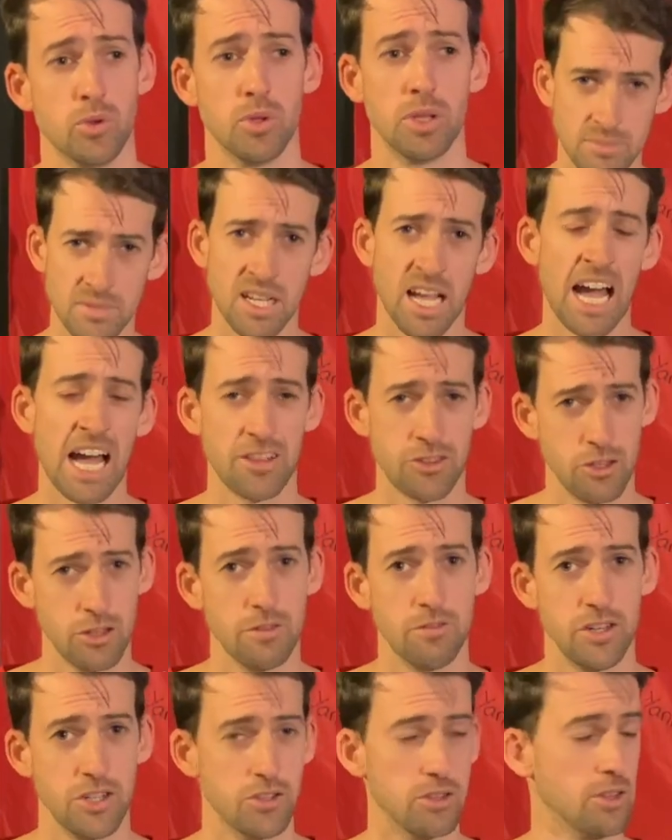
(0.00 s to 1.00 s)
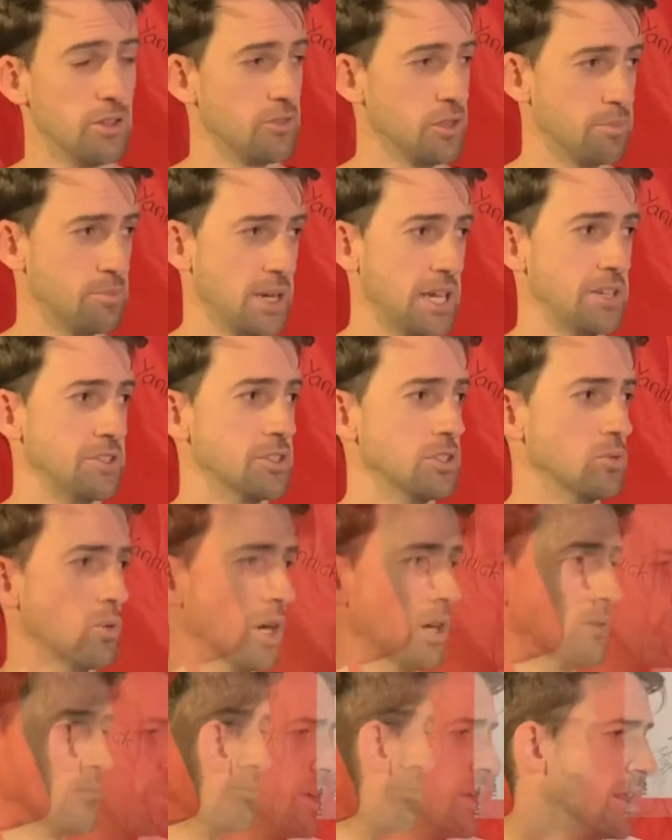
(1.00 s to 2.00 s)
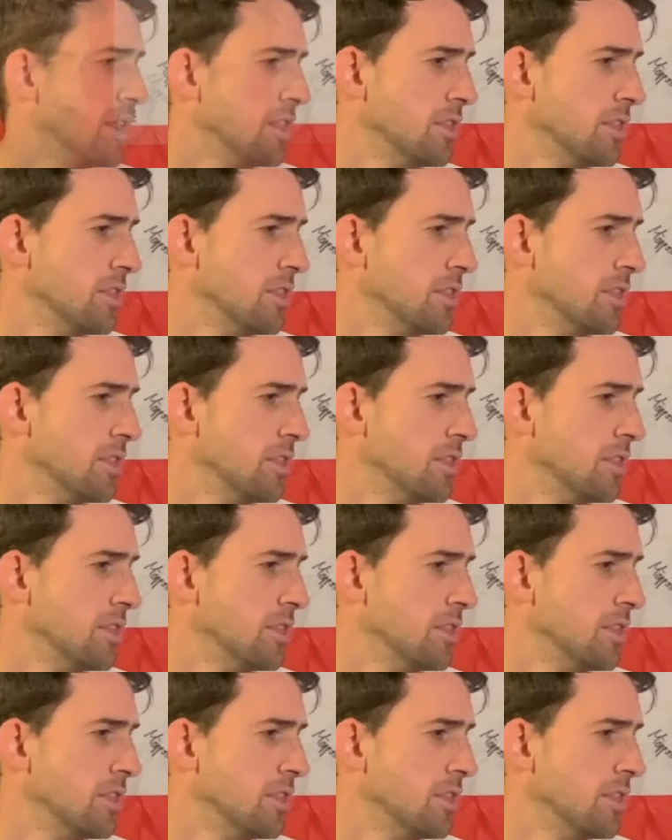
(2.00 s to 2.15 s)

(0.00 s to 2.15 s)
and add to the visual of the piece as well.